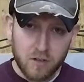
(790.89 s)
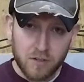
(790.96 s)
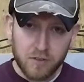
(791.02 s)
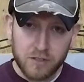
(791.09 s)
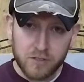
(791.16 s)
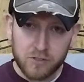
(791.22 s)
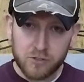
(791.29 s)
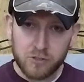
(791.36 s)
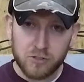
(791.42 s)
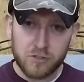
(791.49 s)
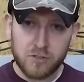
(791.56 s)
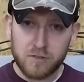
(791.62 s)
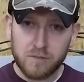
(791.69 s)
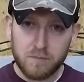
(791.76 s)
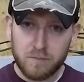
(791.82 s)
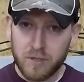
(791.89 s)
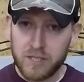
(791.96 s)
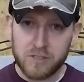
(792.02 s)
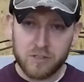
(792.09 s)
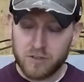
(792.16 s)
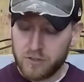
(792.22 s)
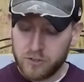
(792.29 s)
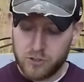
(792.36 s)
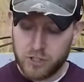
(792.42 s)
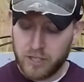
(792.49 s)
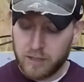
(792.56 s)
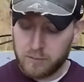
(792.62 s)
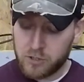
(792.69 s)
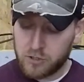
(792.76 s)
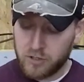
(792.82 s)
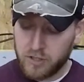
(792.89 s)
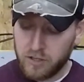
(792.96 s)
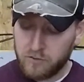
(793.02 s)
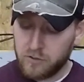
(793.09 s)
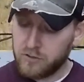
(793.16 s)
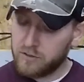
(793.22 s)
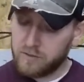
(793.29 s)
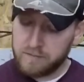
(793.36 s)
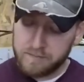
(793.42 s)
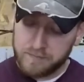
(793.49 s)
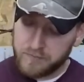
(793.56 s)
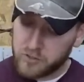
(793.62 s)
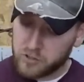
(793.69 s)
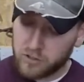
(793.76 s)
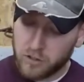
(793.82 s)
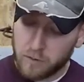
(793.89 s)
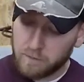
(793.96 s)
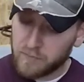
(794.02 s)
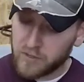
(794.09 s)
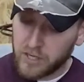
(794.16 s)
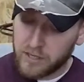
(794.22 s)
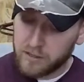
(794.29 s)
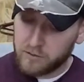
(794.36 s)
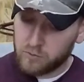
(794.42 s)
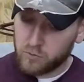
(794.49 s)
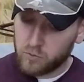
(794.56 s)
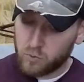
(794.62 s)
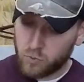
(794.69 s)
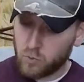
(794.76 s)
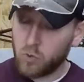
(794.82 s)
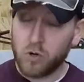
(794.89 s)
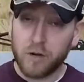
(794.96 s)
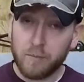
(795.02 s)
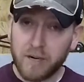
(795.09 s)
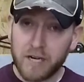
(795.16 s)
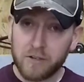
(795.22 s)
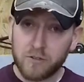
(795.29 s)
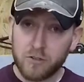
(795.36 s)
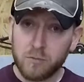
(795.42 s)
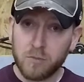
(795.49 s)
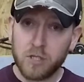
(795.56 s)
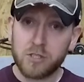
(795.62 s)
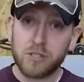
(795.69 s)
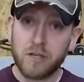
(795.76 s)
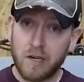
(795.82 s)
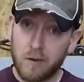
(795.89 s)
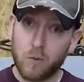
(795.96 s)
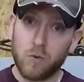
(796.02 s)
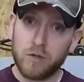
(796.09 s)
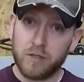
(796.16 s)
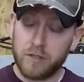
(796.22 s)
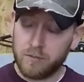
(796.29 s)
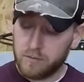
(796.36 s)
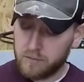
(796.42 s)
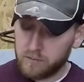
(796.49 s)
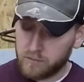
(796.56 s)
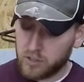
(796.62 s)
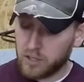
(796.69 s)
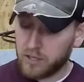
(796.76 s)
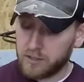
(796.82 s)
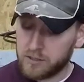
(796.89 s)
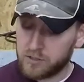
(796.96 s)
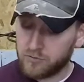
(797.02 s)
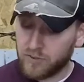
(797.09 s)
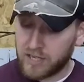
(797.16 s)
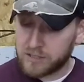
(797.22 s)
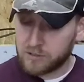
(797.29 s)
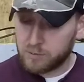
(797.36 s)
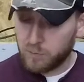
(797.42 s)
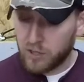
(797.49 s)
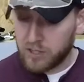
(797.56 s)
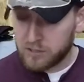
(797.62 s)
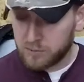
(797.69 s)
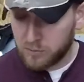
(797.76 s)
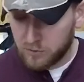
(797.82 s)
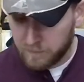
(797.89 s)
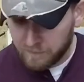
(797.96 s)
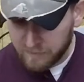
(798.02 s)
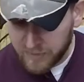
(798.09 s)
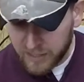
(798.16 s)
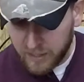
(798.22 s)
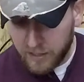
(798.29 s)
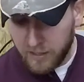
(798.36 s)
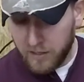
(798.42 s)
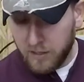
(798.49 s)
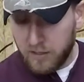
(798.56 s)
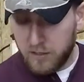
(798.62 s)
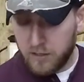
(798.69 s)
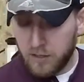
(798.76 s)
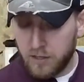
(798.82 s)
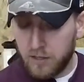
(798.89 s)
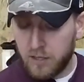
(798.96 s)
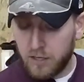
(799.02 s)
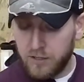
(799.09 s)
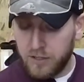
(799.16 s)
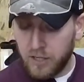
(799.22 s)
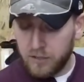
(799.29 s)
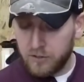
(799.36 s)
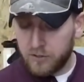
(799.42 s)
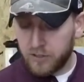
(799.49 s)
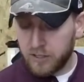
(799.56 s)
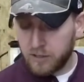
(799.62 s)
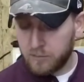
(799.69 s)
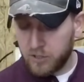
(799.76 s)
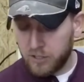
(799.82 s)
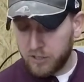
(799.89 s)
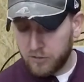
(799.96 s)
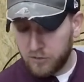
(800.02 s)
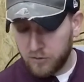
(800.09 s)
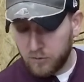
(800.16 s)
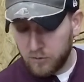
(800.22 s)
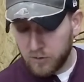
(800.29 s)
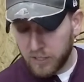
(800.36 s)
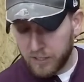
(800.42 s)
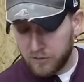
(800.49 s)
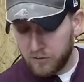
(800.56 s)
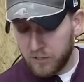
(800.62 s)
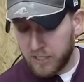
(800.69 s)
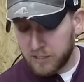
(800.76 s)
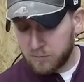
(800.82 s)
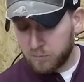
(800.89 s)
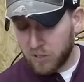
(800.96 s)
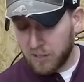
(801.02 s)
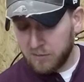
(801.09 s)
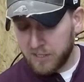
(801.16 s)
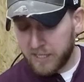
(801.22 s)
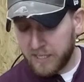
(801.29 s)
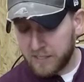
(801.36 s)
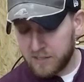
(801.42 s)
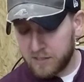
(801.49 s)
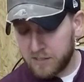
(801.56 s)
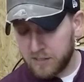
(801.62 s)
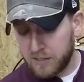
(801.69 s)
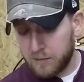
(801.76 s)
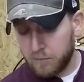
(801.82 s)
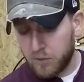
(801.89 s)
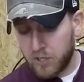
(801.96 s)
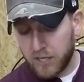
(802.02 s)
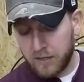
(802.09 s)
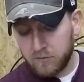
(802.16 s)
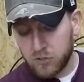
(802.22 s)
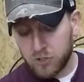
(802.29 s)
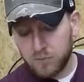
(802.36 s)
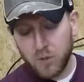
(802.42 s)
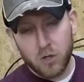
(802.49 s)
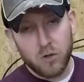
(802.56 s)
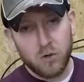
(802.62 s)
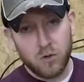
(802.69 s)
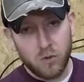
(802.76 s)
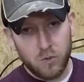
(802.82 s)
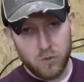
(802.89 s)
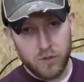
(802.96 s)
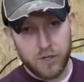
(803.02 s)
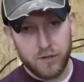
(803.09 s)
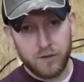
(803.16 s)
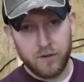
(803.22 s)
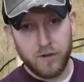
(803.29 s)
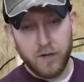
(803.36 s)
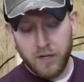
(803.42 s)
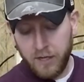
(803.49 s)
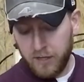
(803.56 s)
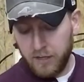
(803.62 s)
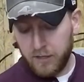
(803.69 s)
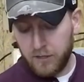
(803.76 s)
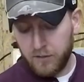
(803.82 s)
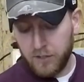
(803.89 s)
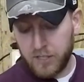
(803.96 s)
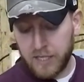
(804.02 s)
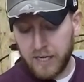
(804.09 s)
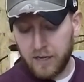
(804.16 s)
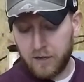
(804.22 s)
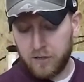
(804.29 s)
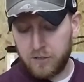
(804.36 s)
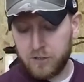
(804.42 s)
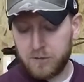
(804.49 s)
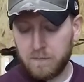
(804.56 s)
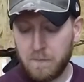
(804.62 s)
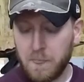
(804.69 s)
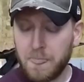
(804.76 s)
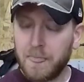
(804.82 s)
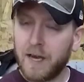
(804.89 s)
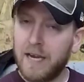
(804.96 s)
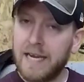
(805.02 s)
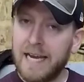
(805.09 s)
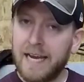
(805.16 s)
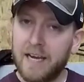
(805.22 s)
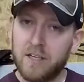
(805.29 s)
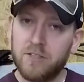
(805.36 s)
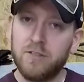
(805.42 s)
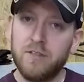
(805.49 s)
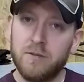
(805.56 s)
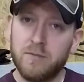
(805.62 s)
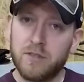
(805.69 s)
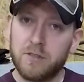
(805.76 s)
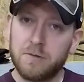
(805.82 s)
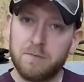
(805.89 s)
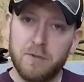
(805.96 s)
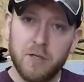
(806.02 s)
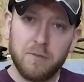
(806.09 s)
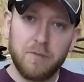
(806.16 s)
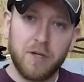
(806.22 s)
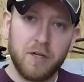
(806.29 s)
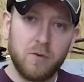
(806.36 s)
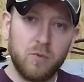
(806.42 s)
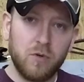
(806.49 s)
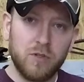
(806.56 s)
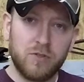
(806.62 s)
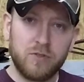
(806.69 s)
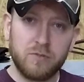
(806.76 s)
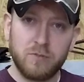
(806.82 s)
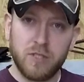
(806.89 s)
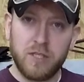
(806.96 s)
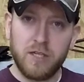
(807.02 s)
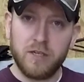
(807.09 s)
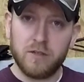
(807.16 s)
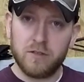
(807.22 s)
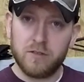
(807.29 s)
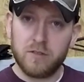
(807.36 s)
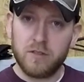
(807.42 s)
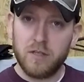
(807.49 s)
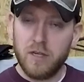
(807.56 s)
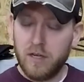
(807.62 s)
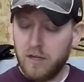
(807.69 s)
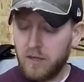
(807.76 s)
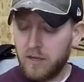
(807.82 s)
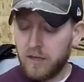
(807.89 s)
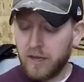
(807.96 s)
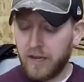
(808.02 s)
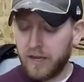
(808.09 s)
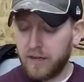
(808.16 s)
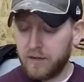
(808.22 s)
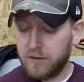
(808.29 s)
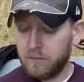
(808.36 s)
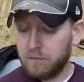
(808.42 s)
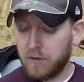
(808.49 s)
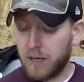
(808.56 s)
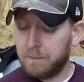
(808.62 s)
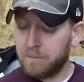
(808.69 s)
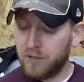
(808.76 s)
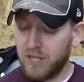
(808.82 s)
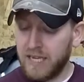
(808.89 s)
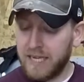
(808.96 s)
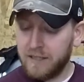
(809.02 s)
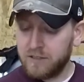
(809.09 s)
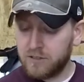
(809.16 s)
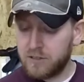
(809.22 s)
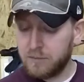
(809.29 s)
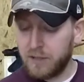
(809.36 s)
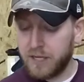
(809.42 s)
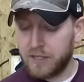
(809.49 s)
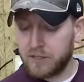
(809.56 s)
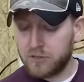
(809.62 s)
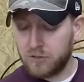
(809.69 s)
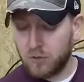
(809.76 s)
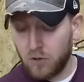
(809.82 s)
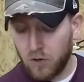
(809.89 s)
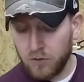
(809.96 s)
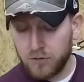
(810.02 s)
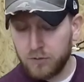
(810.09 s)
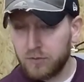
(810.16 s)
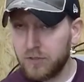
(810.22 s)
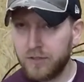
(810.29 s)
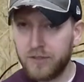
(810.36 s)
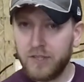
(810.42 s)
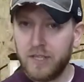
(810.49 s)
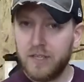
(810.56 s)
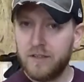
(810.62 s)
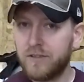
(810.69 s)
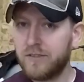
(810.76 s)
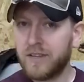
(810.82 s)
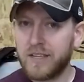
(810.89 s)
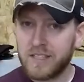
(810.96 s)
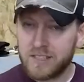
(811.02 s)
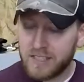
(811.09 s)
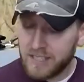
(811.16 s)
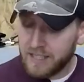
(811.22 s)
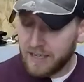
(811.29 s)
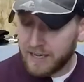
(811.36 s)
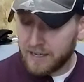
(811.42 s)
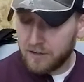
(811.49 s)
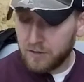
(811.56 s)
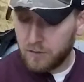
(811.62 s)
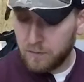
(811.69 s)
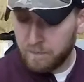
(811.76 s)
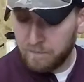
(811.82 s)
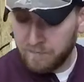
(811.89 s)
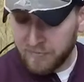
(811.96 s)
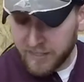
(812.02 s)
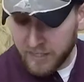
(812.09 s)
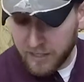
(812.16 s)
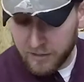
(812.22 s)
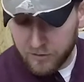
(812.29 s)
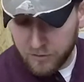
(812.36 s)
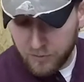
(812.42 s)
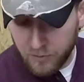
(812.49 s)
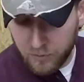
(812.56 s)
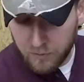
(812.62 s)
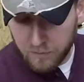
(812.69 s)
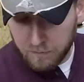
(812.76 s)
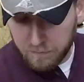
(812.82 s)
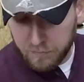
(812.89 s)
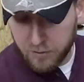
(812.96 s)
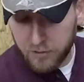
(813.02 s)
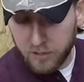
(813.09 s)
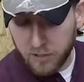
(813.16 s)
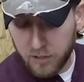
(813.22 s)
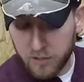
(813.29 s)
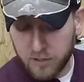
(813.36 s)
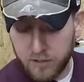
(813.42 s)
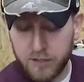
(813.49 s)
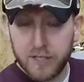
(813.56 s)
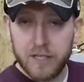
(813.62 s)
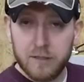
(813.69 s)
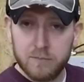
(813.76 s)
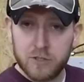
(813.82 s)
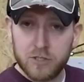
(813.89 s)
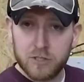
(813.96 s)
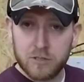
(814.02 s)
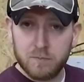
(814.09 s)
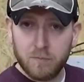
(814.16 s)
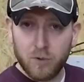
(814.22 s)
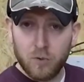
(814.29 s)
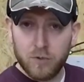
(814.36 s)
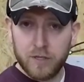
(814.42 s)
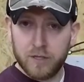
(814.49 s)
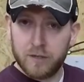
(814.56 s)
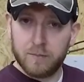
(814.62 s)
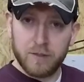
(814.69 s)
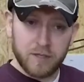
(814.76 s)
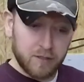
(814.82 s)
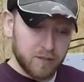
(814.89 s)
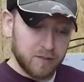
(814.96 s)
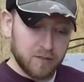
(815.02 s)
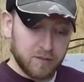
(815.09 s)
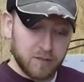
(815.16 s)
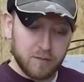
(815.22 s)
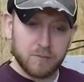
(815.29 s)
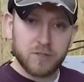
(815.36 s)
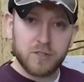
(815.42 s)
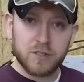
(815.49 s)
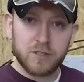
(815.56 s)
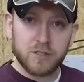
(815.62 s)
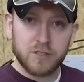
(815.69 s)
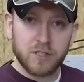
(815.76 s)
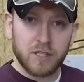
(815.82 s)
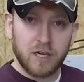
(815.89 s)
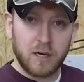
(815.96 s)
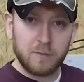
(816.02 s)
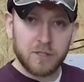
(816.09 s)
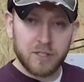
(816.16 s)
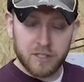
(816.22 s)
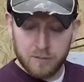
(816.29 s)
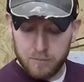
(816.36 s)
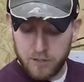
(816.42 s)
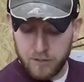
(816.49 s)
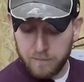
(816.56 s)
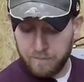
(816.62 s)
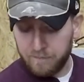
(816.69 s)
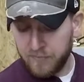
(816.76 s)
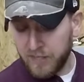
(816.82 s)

on this just based on the geometry of it, so I didn't worry about it too much. I wanted it cutting as fast as possible. Uh, another thing I'm gonna do, and you guys probably can't see it, but I have a small hole here in the carriage. I actually am experimenting with some gears, and my plan is to make it so all you really need is like a T-handle, and you put it on an M six bolt here, because M six is the common theme here,